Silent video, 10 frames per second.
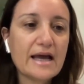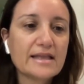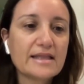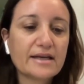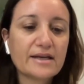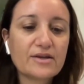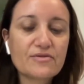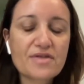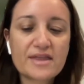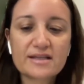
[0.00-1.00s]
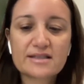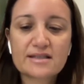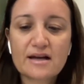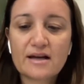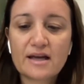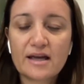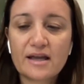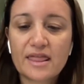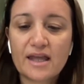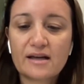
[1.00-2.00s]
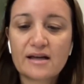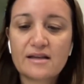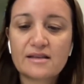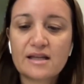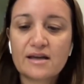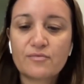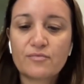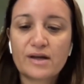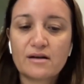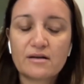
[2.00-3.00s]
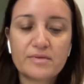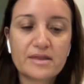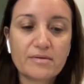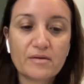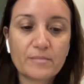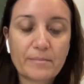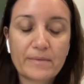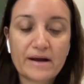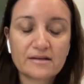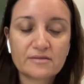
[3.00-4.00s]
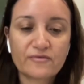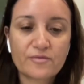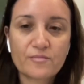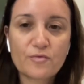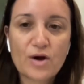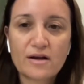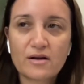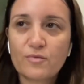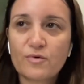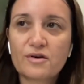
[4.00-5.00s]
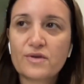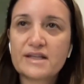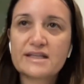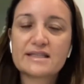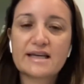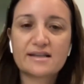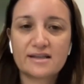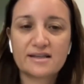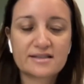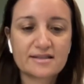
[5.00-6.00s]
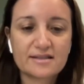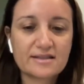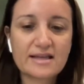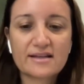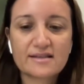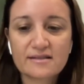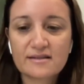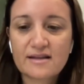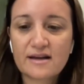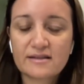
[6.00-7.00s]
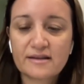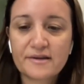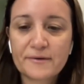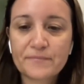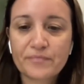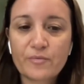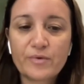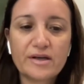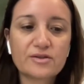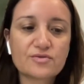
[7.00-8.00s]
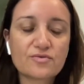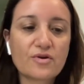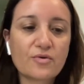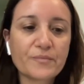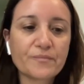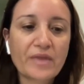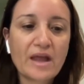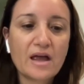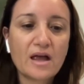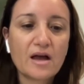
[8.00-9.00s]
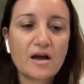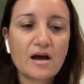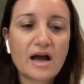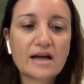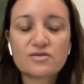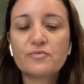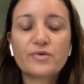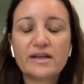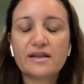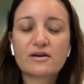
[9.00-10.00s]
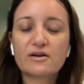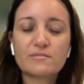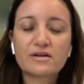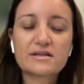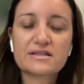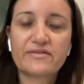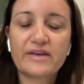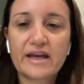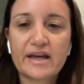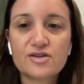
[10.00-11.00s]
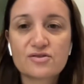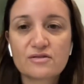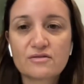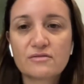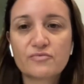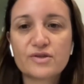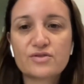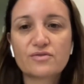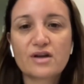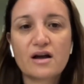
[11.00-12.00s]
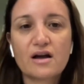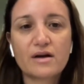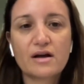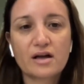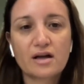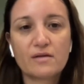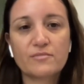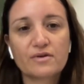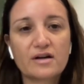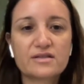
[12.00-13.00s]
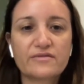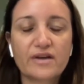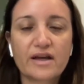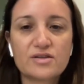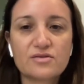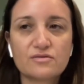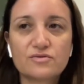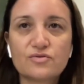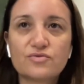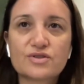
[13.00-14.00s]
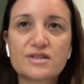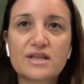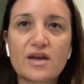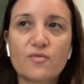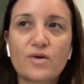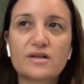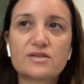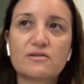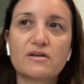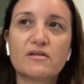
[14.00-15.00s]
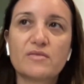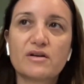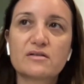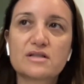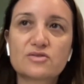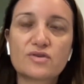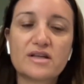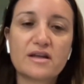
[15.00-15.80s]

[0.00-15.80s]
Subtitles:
The new things I think they will develop, apart from what I've already said, is that we need to know. Actually, we need a common classification, or we should have a common classification to say what is going on, because actually